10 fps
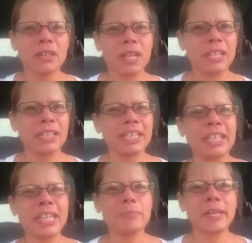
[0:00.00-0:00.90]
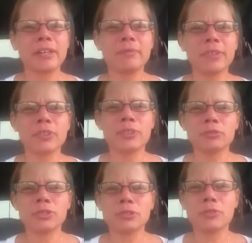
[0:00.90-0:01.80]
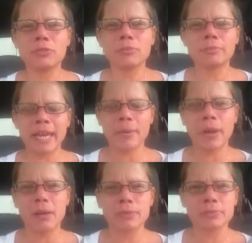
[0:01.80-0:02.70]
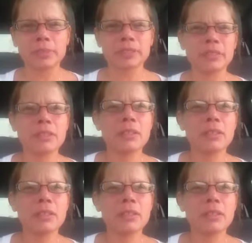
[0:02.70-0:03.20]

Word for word: and again I had my unfill due to back problems.